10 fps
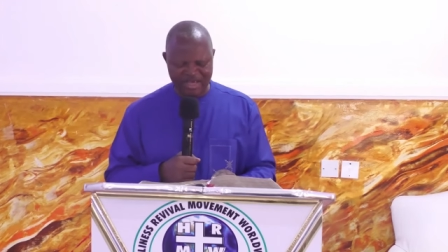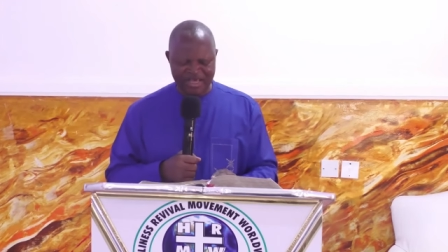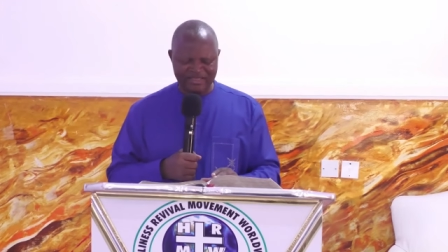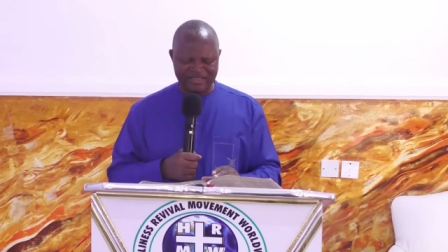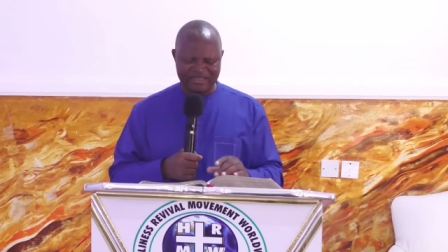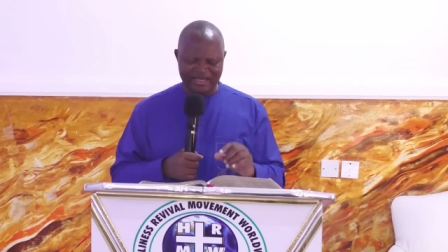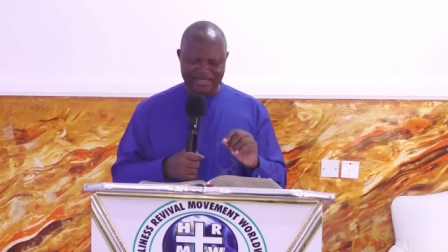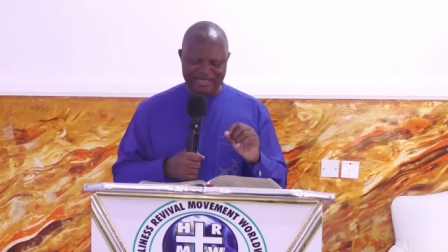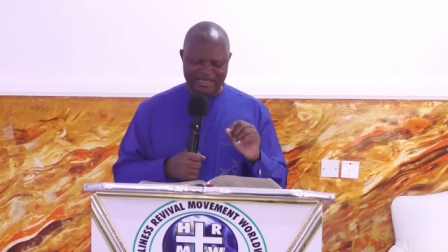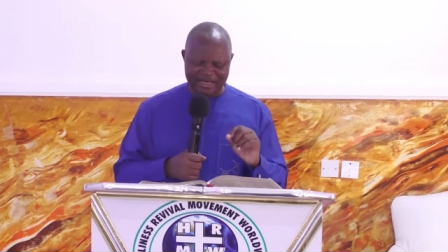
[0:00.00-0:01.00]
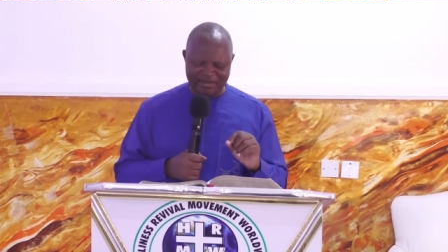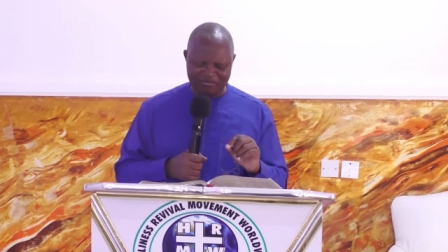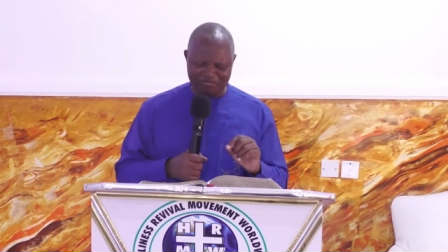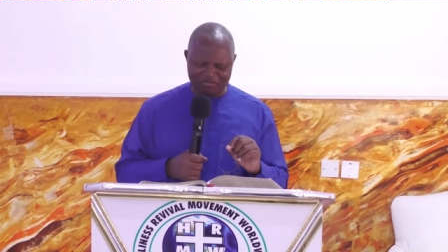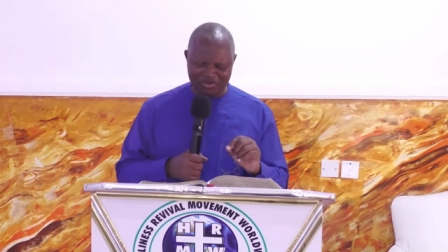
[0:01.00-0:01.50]
set them
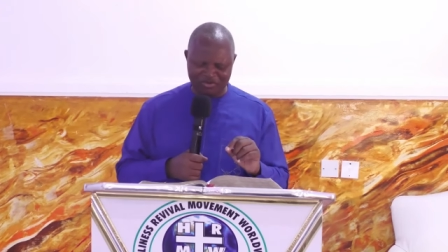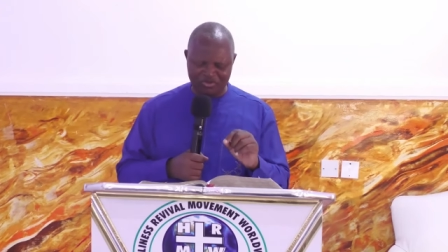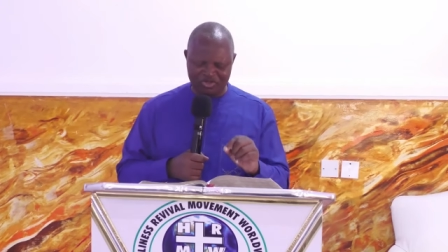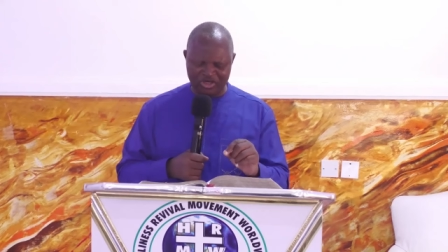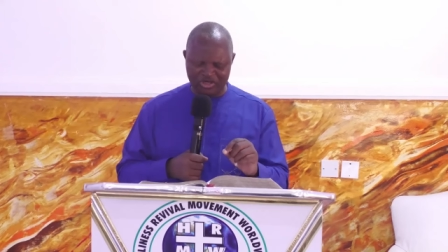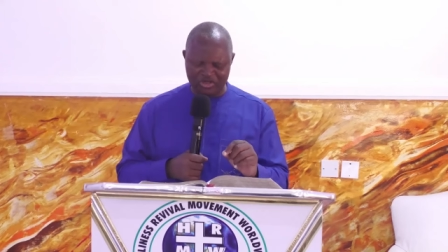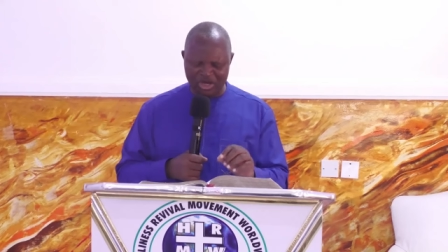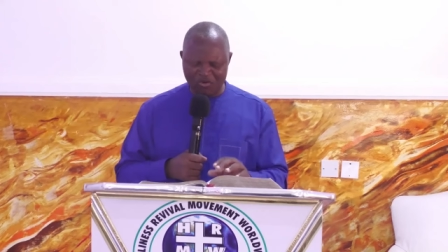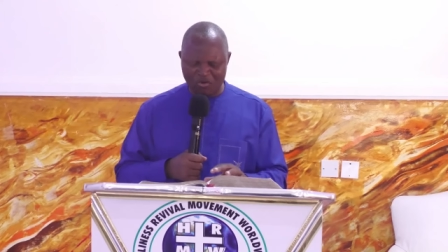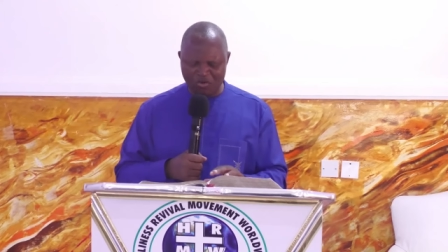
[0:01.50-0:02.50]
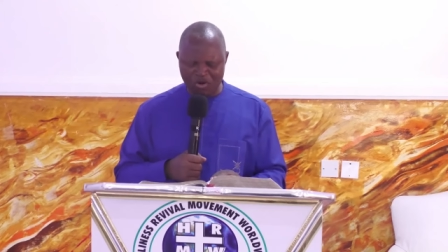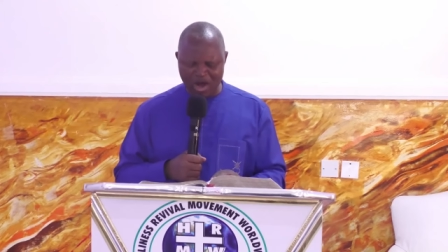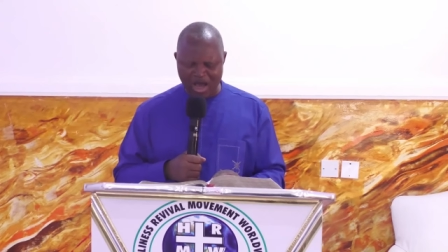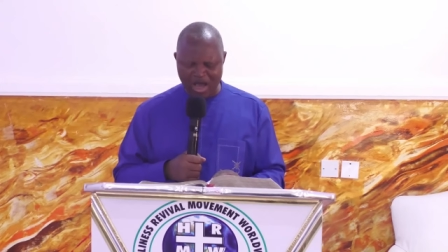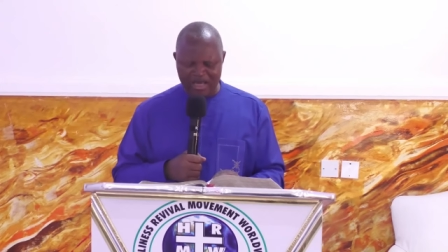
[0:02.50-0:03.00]
to judge who
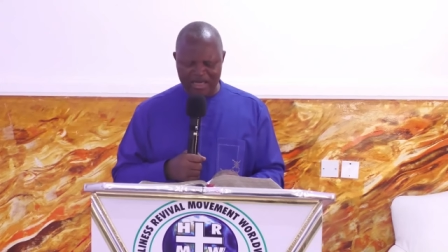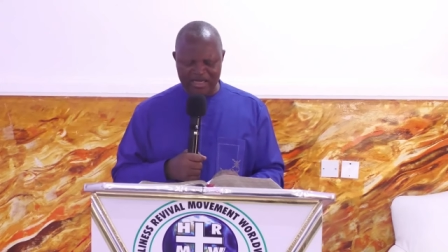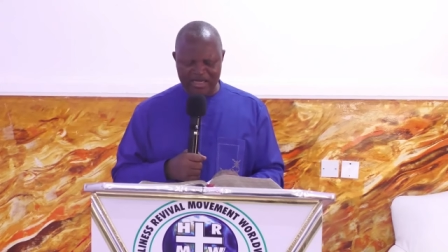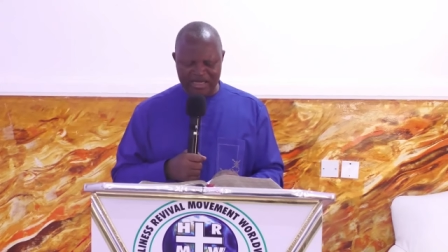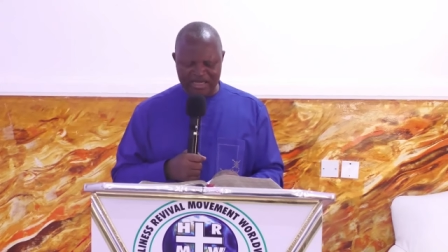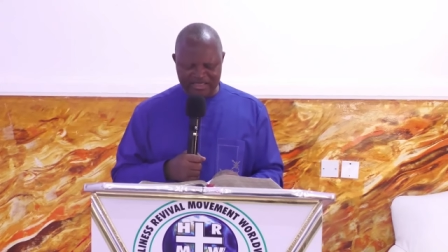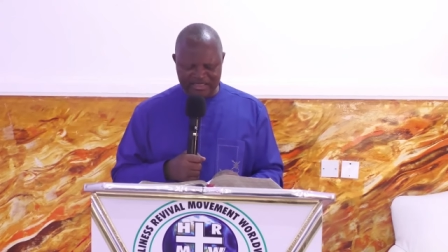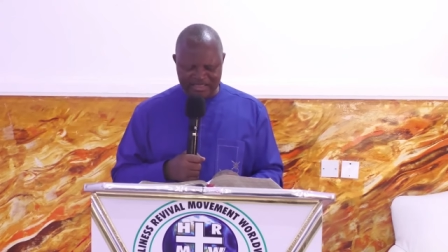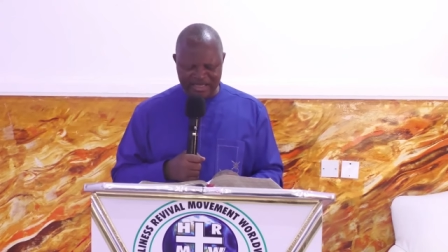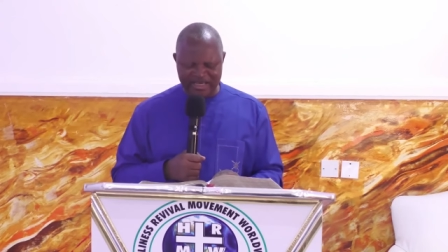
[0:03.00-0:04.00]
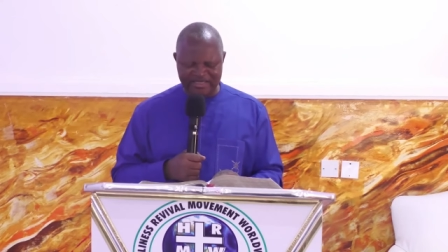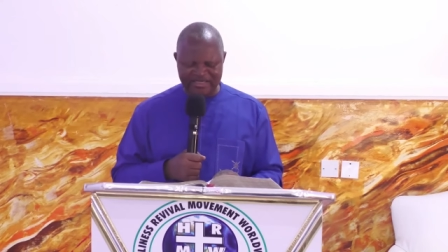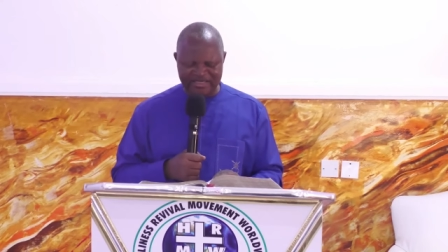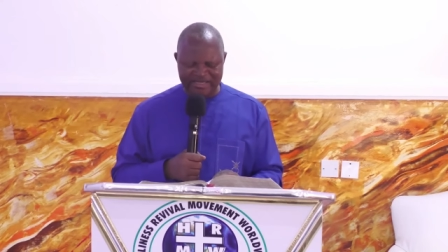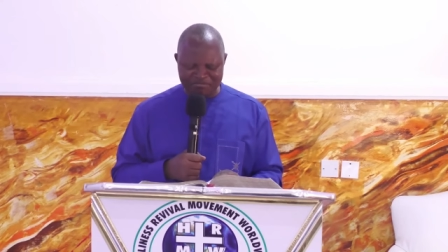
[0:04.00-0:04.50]
are least
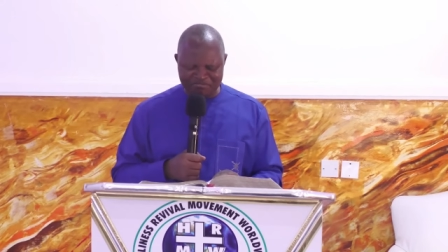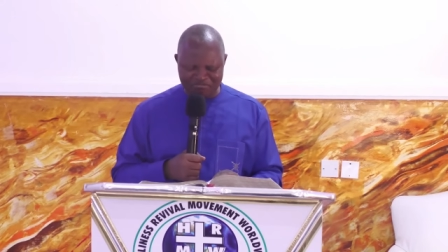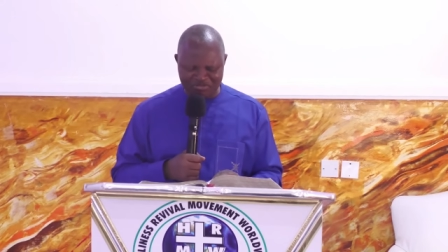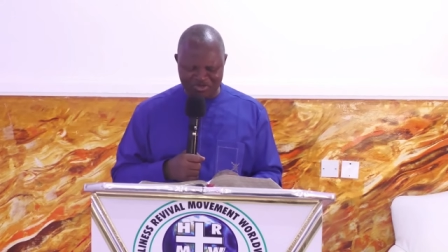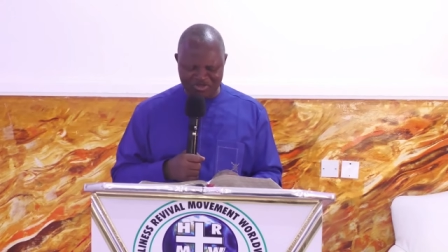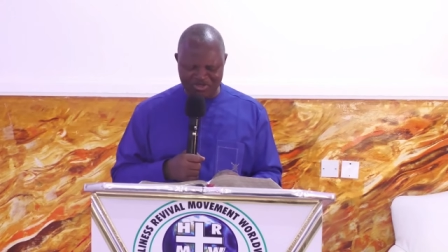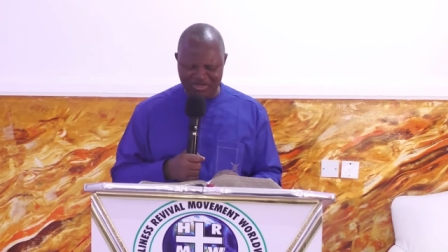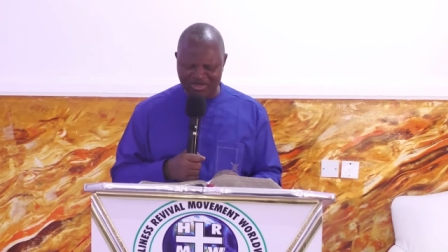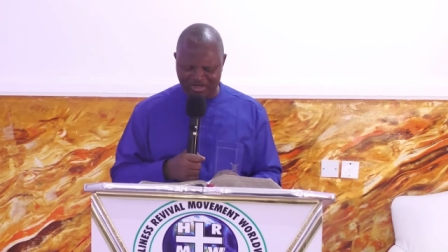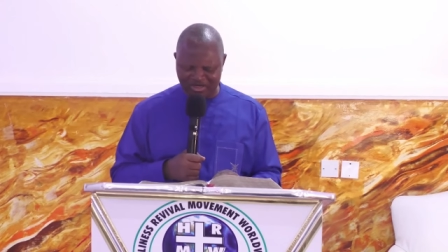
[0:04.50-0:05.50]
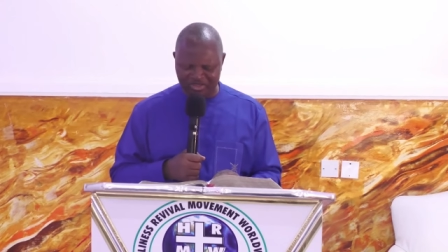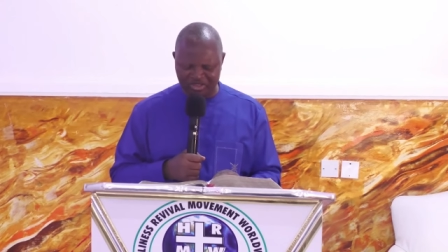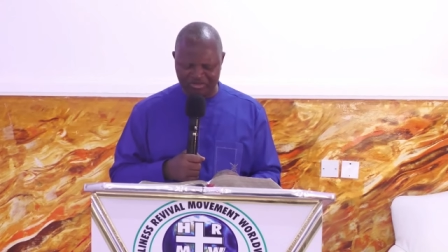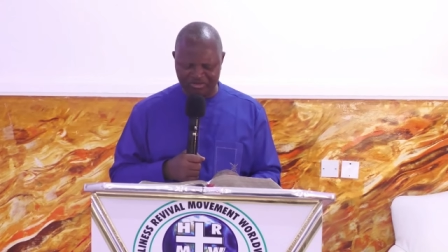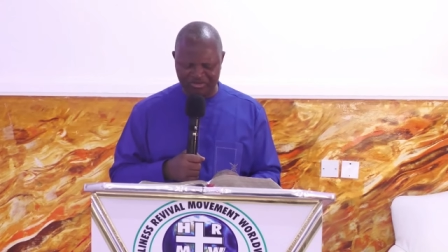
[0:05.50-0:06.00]
esteemed in the
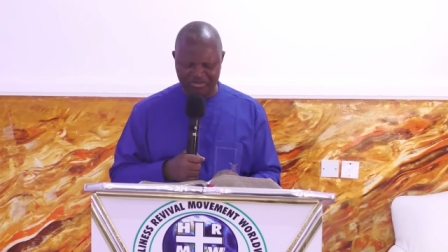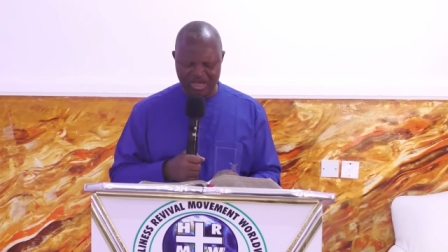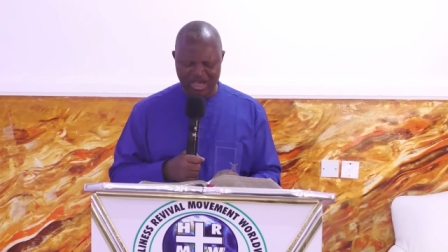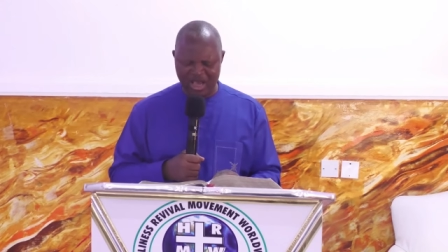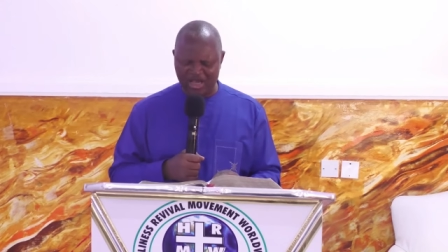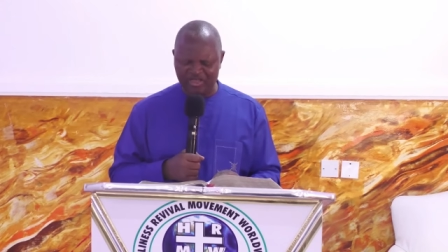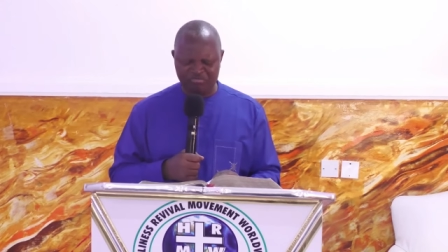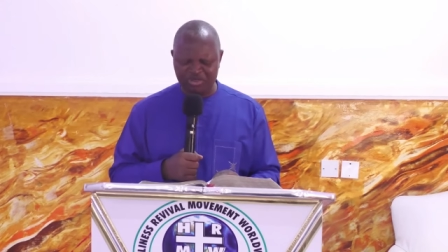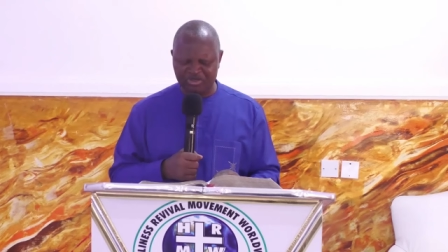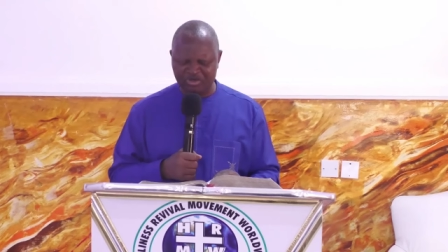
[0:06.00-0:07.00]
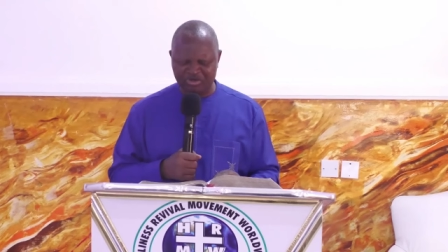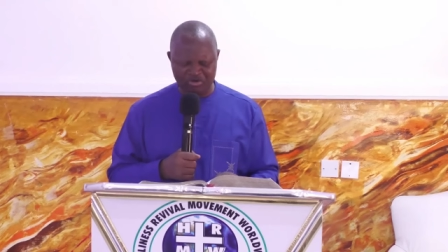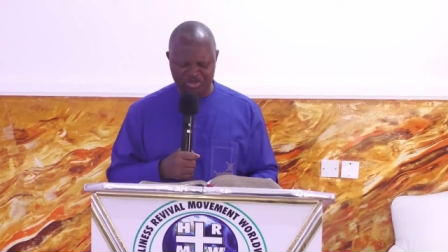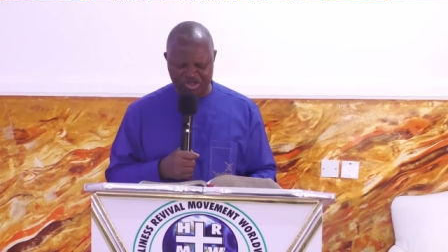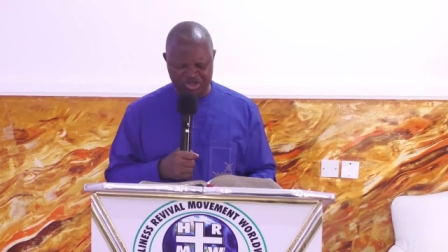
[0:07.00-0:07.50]
church. I speak to your
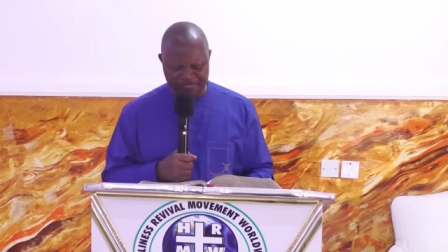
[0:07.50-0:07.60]
shame.